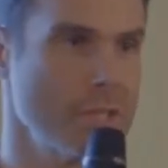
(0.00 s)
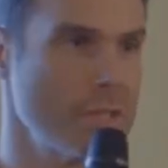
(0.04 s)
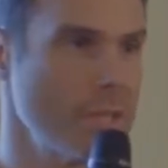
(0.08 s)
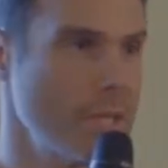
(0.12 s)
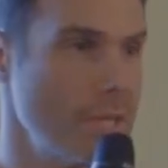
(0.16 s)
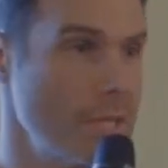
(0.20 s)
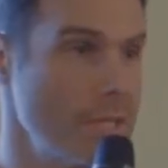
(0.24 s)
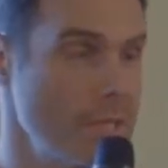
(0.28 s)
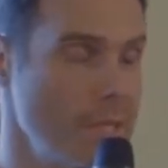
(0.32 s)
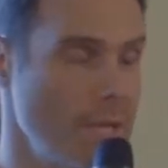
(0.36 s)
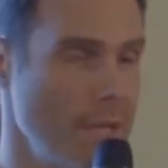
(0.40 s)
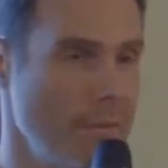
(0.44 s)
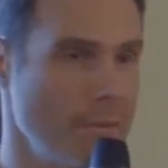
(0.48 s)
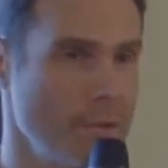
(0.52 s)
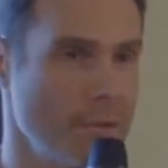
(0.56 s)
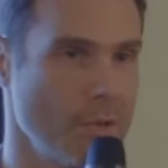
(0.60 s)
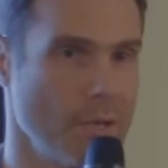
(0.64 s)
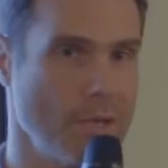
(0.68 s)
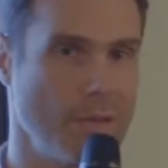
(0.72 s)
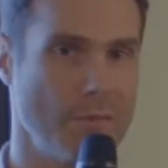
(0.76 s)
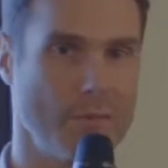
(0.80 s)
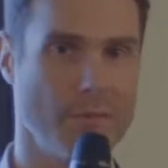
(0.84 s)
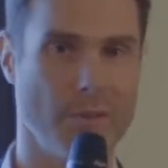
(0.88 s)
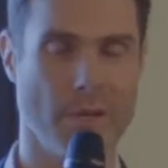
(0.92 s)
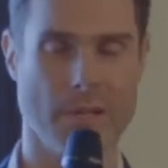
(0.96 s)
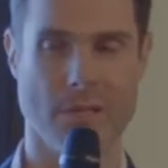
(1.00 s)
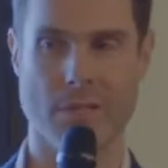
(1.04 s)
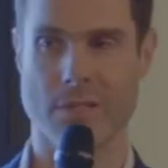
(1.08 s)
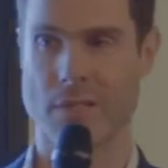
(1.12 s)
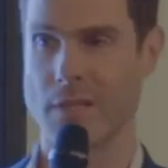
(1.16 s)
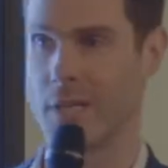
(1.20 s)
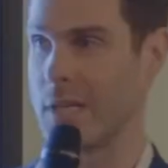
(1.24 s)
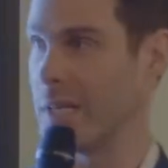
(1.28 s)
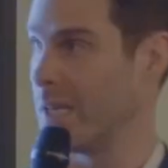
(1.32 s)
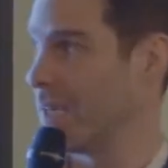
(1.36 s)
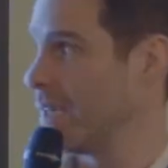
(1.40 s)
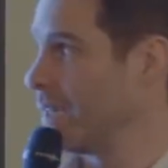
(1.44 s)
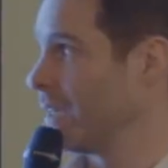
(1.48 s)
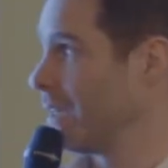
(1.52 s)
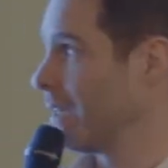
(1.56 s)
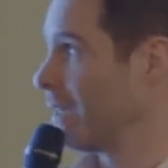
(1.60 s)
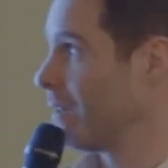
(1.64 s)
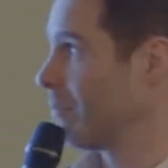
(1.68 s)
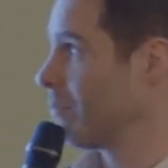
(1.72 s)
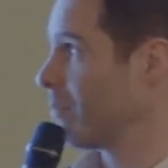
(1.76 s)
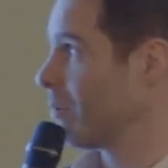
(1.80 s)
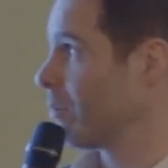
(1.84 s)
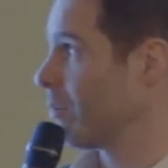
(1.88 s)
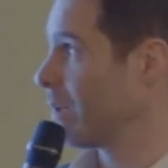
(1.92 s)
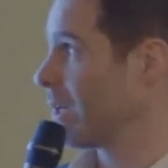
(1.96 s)
It is an evergreen fund,
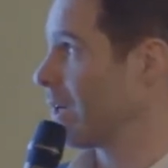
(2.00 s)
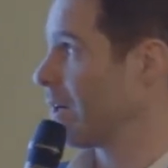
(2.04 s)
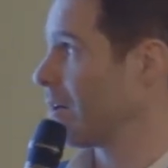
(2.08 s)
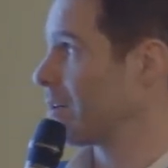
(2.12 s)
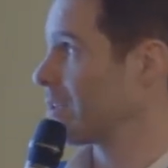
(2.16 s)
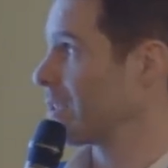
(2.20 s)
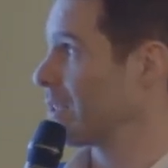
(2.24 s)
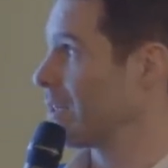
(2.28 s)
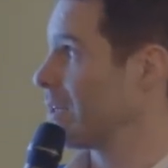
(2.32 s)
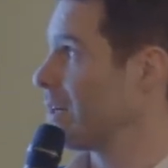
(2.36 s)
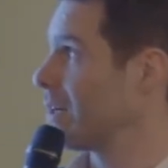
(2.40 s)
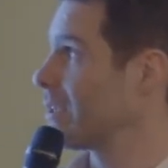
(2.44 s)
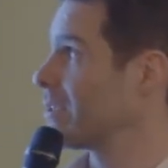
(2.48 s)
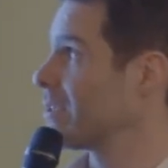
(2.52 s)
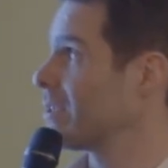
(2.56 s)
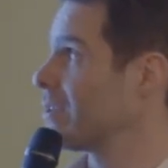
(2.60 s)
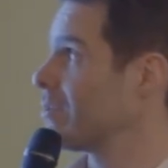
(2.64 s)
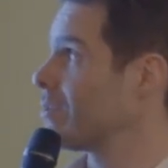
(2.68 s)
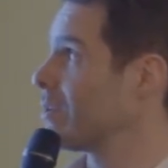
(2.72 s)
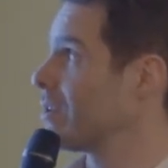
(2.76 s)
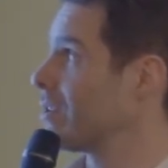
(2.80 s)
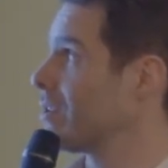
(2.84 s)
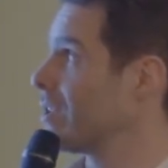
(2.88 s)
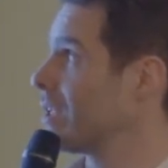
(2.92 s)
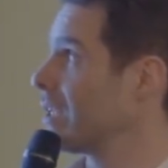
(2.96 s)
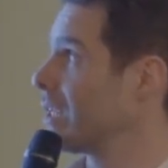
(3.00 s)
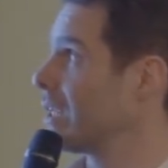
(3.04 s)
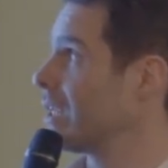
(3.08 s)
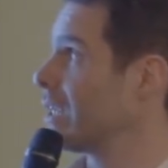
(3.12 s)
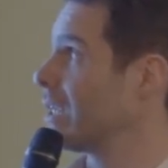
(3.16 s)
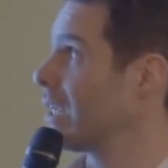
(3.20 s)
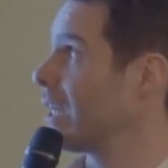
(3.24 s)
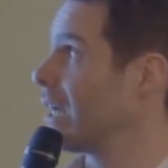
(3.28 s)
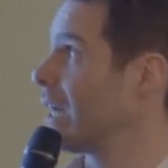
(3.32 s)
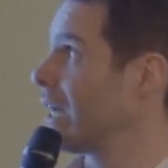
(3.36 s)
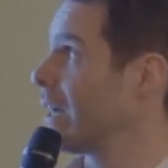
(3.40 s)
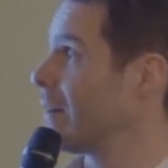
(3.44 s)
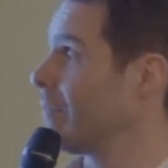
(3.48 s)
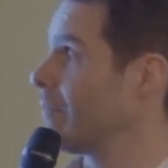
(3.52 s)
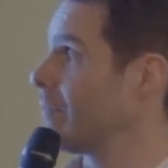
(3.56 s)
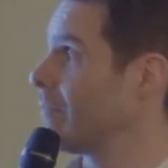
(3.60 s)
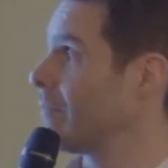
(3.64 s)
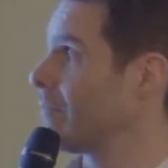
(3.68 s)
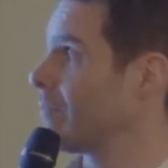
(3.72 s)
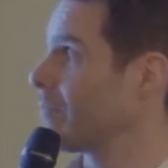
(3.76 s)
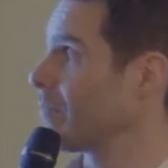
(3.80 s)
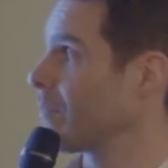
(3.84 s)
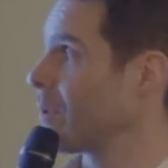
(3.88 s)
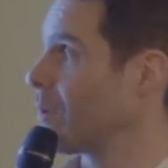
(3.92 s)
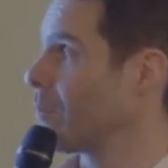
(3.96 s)
but we are delighted with the
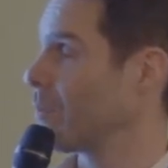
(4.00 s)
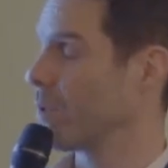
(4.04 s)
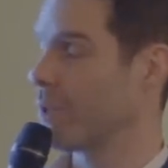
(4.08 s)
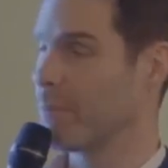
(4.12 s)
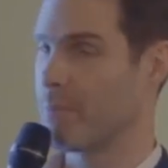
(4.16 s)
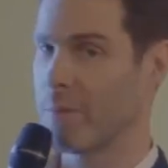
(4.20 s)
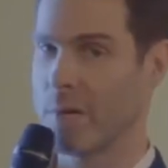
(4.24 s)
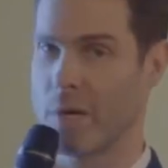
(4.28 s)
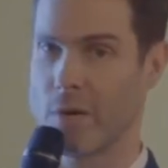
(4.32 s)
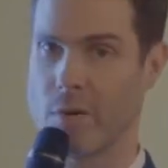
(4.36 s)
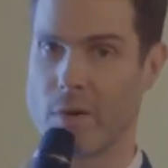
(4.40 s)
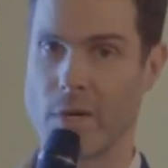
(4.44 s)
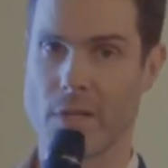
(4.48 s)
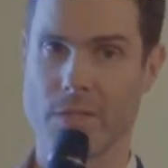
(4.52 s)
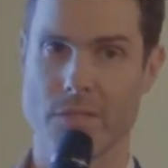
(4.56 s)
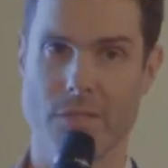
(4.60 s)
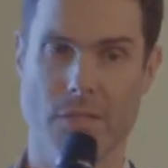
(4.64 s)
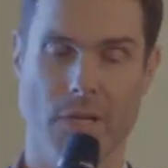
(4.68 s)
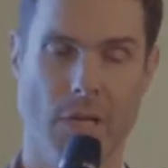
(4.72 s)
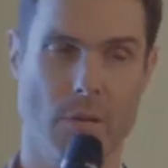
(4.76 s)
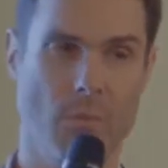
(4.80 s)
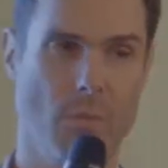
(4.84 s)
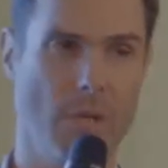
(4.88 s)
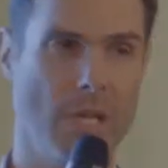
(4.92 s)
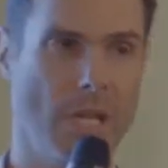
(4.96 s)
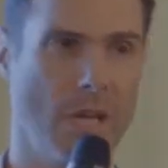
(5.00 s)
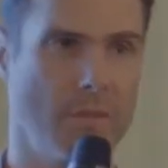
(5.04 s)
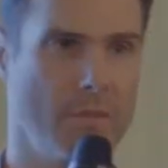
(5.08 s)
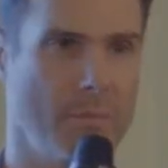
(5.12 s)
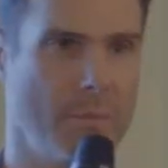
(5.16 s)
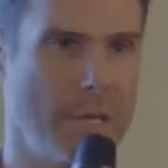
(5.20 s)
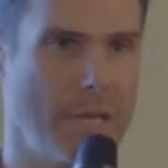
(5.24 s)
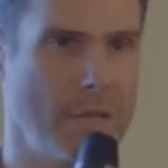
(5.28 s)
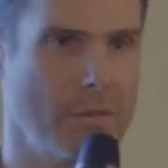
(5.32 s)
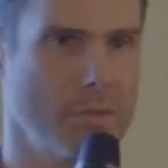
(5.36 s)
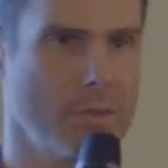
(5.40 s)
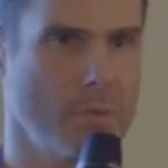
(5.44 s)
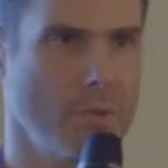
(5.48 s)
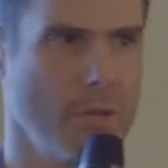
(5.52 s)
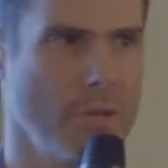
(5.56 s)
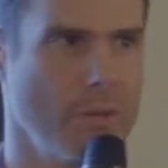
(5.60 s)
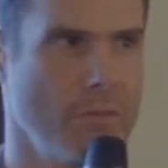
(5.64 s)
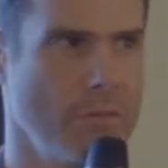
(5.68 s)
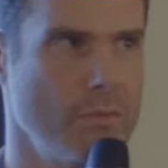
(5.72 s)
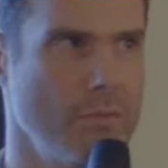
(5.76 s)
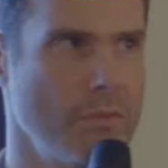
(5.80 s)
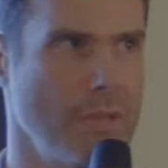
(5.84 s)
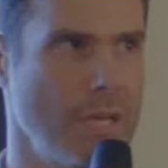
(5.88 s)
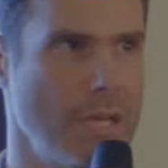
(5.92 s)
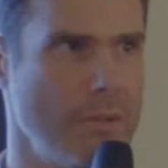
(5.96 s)
progress, and we have about
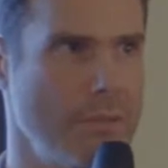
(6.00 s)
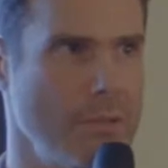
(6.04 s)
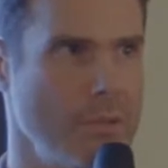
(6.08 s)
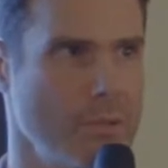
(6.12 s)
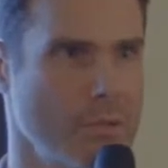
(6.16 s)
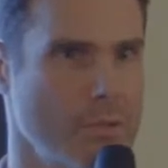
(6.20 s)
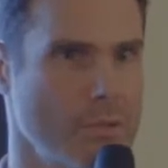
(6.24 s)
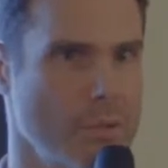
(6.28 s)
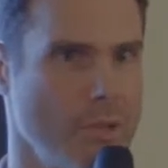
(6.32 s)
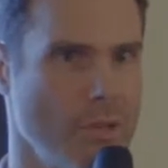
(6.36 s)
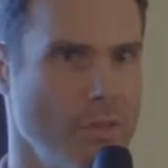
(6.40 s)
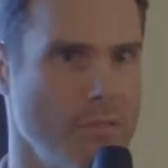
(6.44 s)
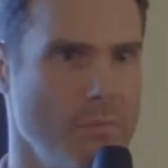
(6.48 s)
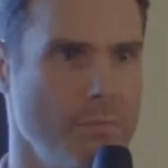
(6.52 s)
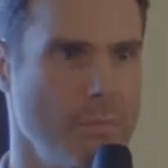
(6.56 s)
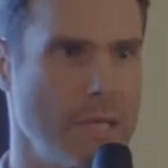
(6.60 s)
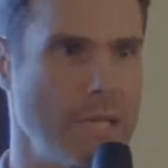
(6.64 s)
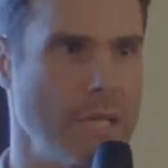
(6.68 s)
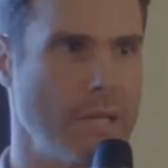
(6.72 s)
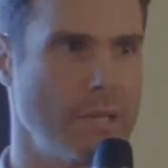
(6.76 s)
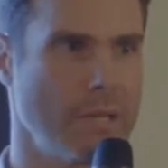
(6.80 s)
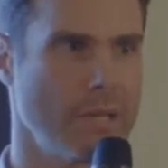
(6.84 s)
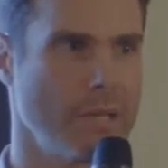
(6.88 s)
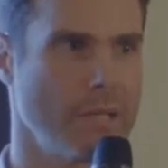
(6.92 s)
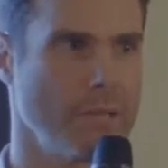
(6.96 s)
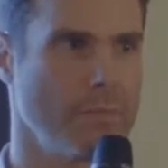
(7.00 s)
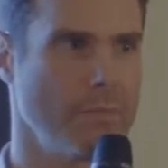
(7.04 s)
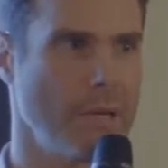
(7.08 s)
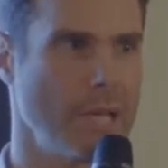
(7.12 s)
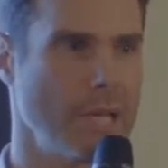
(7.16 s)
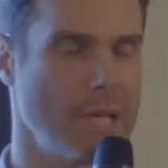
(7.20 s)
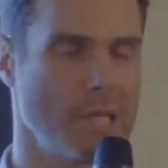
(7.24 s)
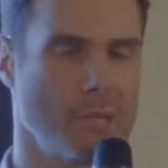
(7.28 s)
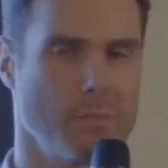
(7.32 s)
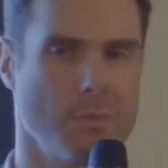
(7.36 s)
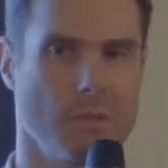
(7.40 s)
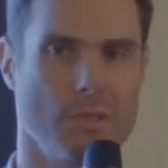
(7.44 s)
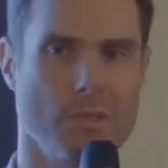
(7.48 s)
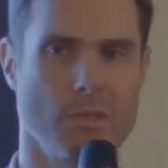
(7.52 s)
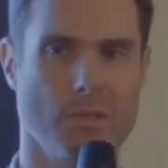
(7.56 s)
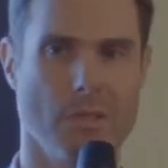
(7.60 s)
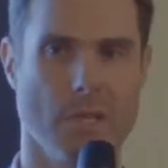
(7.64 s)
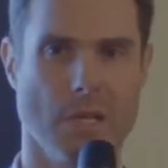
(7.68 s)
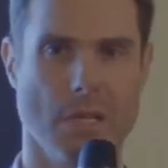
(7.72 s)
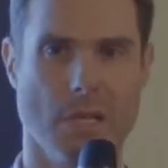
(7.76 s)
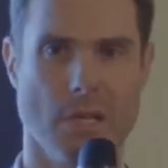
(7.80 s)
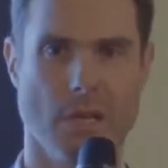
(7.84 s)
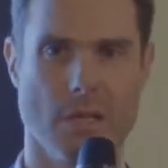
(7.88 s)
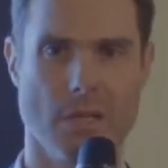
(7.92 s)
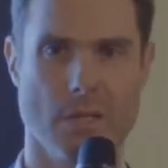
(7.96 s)
11 or 12 million under management
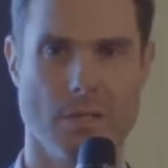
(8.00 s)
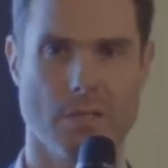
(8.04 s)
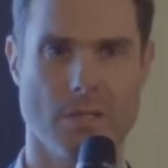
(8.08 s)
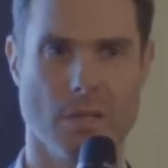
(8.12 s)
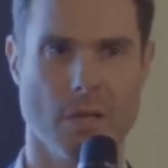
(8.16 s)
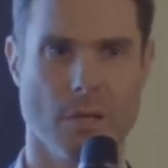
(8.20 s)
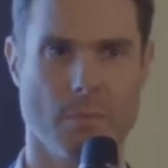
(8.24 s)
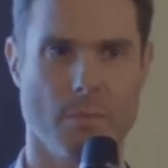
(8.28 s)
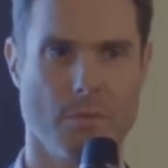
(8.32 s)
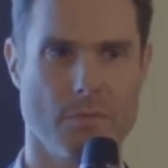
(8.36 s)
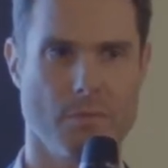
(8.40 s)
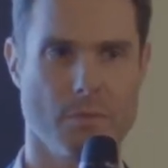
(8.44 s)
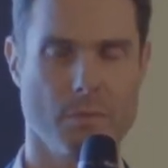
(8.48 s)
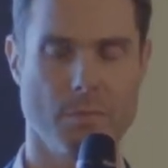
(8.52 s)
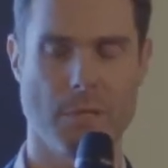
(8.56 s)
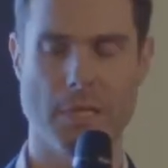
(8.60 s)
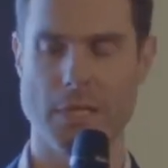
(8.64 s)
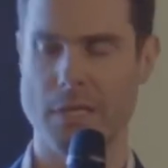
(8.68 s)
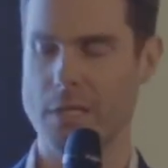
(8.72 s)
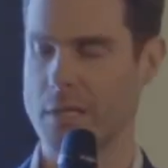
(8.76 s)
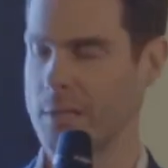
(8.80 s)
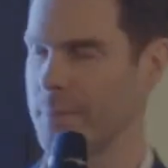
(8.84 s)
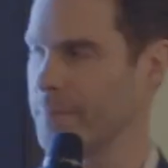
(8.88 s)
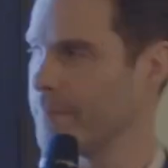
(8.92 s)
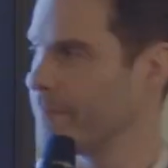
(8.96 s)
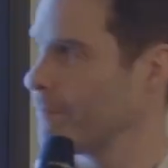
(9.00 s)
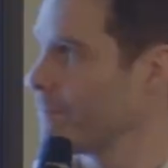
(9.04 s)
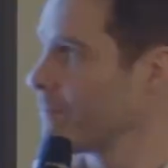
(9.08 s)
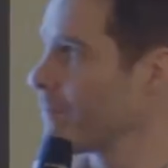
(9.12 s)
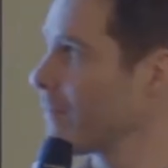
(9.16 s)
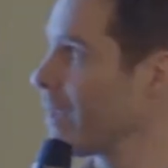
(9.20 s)
at the time of speaking.